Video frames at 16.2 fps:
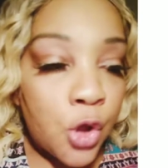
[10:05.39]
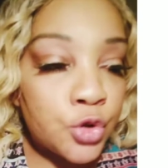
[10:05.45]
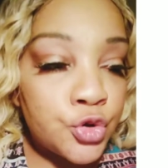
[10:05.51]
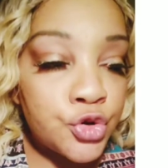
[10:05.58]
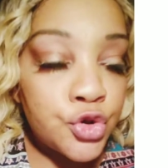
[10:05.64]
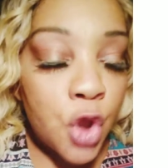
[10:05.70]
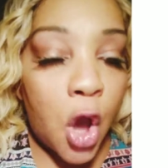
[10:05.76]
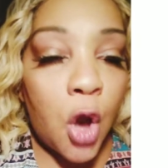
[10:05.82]

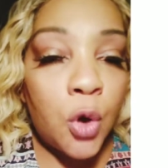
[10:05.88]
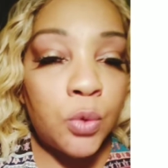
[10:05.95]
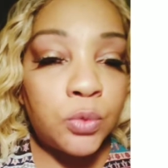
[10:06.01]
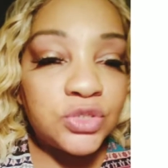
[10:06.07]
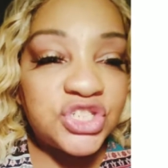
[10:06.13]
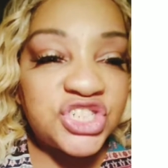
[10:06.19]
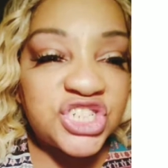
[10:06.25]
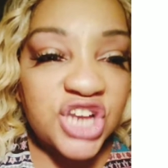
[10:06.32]
No
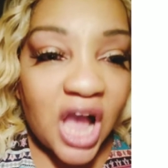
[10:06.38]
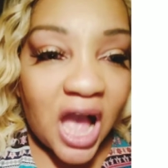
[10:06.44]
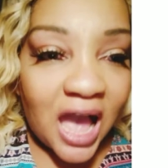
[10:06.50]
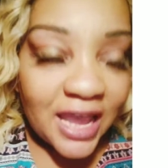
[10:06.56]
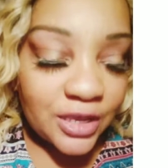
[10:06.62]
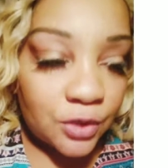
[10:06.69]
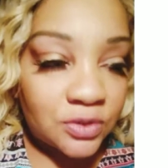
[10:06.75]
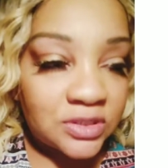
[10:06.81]

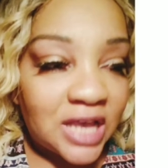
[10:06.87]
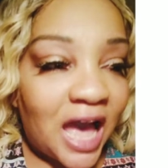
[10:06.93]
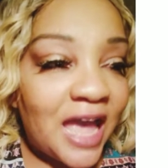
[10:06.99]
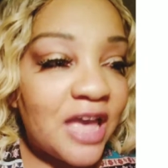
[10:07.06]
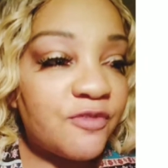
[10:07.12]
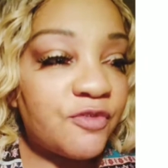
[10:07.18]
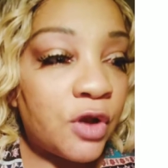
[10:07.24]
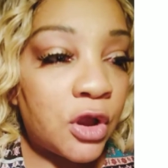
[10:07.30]
child, I
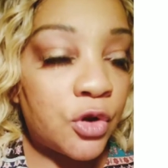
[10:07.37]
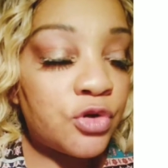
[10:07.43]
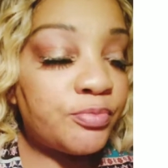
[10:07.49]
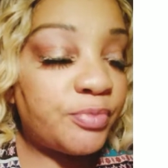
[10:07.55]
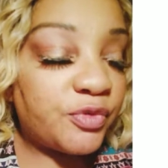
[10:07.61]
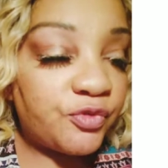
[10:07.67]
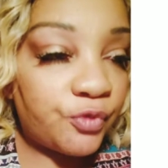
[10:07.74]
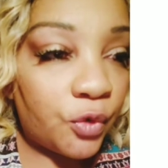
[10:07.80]
have
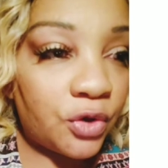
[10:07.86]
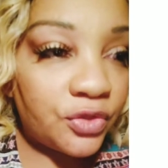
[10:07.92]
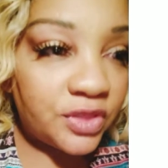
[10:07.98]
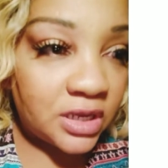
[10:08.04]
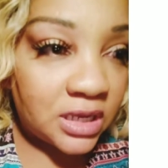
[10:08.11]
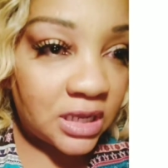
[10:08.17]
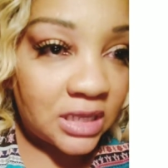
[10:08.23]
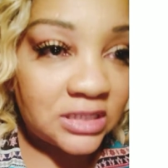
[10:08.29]
heard before
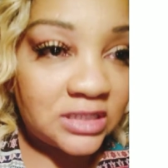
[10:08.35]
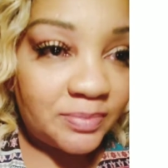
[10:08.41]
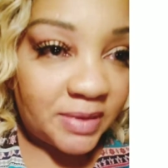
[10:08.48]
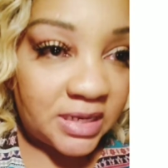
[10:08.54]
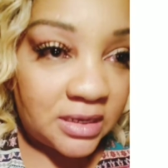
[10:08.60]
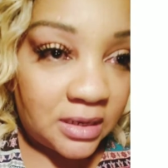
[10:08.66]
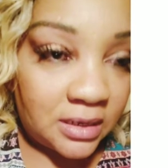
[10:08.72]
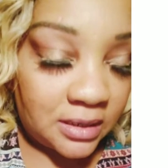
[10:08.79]
the
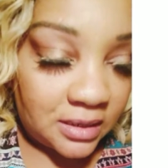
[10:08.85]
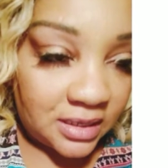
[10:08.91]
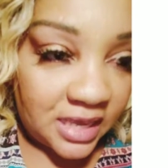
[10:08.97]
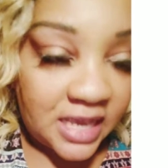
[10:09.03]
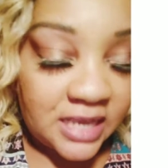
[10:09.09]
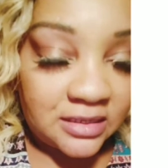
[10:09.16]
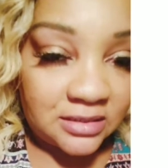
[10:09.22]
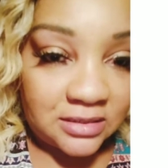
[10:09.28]
Guzman
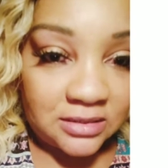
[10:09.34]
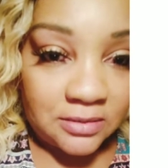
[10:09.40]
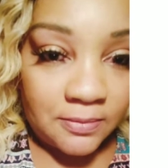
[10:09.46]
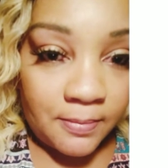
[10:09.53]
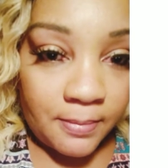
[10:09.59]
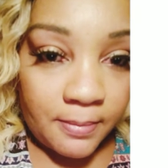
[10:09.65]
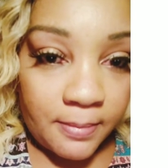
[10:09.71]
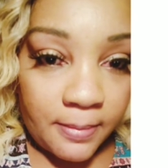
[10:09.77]
case,
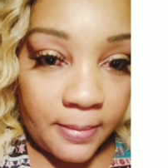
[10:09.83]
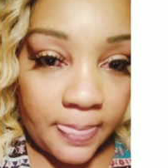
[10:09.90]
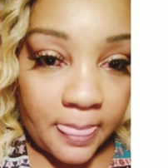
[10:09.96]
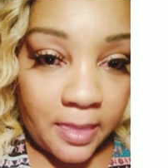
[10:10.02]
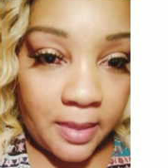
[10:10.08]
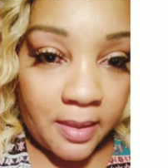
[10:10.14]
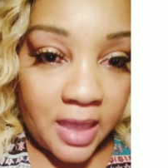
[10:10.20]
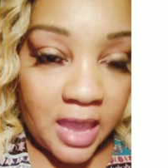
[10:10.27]

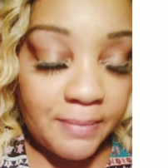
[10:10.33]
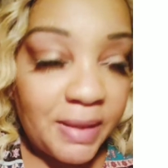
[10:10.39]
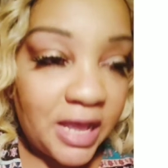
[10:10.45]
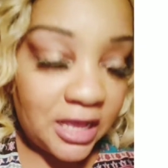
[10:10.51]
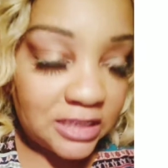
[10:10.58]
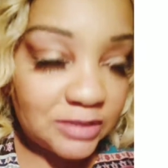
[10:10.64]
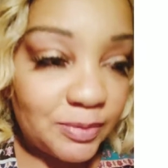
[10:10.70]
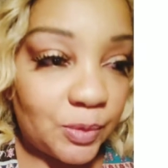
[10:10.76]
and my
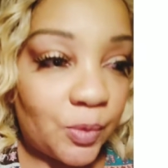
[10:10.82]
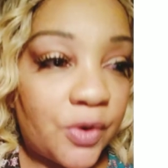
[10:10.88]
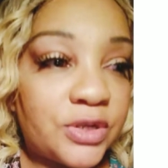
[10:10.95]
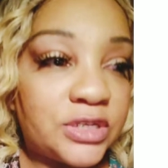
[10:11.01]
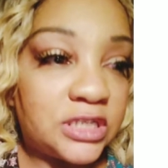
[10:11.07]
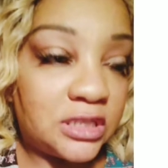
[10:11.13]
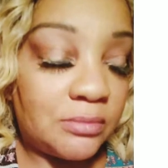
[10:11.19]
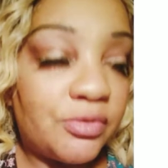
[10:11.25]
husband
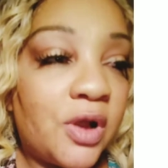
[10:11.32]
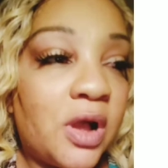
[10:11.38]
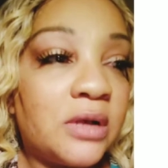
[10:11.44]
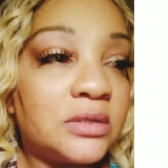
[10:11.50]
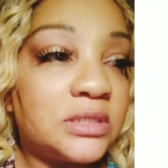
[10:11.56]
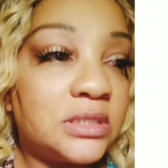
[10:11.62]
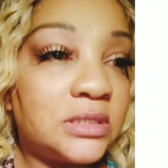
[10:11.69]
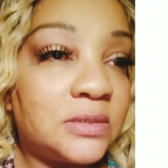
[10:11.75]
works in the
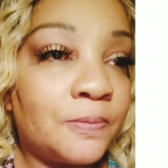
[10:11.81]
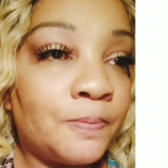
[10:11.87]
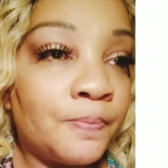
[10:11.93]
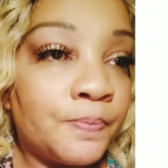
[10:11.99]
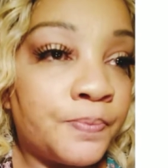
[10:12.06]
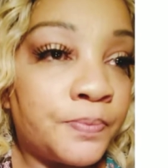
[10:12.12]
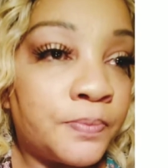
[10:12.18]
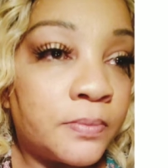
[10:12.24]
Bronx.
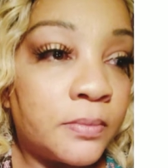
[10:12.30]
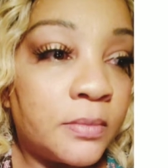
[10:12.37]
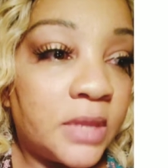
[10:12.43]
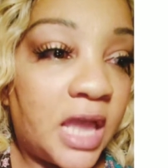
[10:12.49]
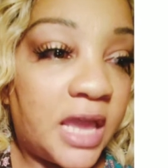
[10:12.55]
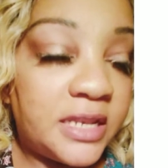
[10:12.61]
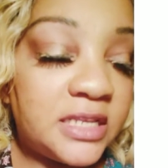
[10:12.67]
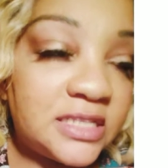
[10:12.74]

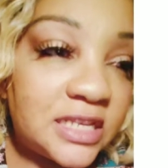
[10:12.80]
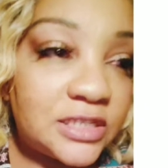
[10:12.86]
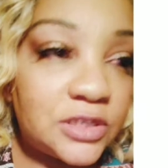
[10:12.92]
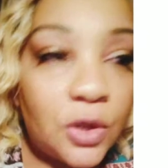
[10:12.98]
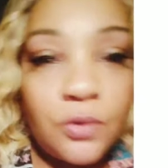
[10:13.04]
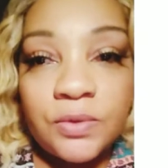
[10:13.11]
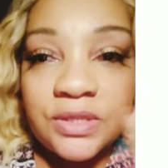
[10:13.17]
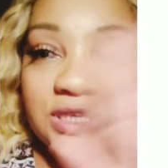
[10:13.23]
And he says,
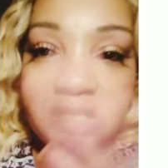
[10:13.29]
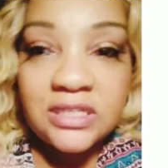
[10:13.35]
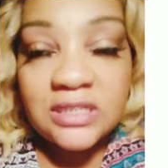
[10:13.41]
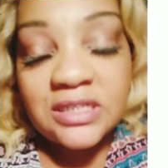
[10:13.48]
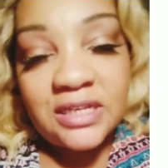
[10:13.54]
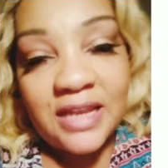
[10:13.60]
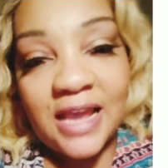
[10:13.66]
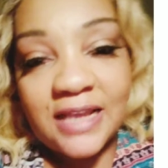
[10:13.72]
oh, well, this
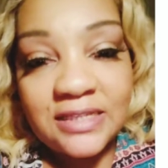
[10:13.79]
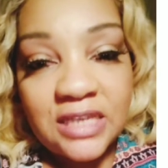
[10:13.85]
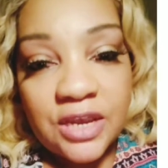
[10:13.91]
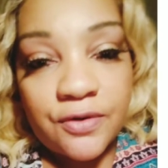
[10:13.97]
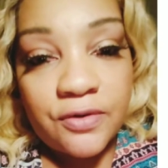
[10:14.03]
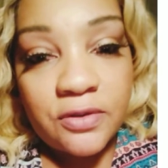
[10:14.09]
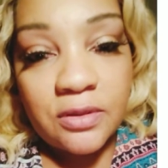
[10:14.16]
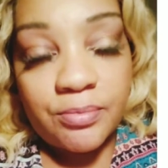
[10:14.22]
is a nice
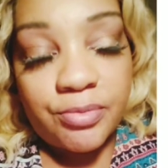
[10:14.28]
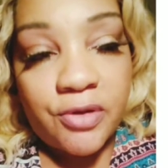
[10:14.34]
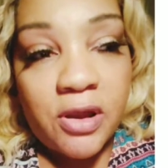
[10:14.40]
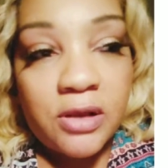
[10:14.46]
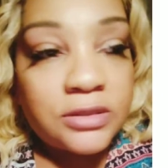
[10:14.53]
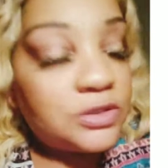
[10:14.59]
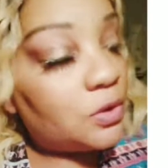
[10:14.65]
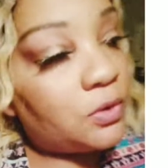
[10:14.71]
area of the
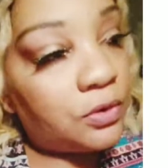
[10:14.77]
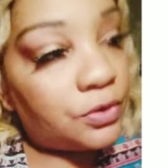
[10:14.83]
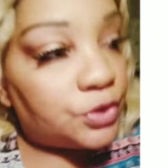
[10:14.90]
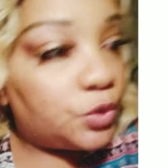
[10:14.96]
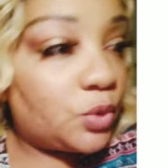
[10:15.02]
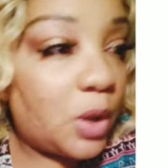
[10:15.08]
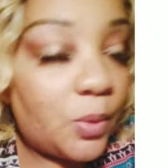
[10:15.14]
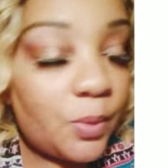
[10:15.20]
Bronx, or oh,
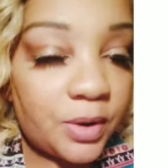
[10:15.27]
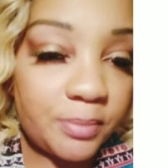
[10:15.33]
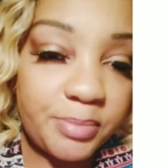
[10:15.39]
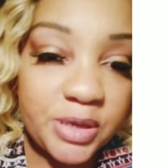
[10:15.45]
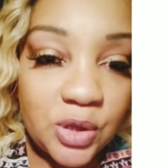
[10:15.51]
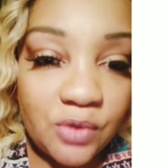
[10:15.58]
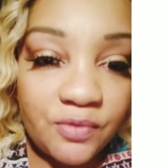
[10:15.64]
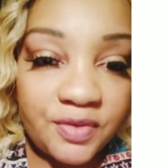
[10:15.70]
you don't want to
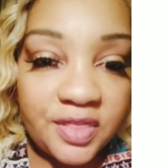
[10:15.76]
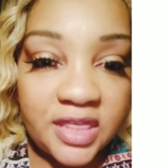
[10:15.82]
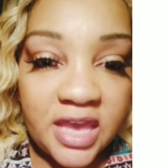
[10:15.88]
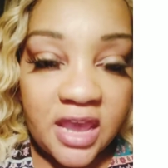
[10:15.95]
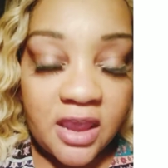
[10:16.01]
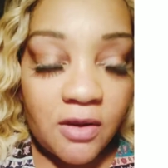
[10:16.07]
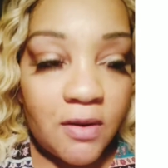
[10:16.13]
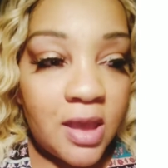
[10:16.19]
be over
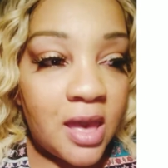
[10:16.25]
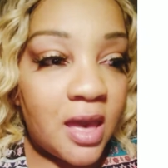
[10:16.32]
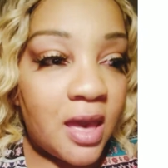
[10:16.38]
there.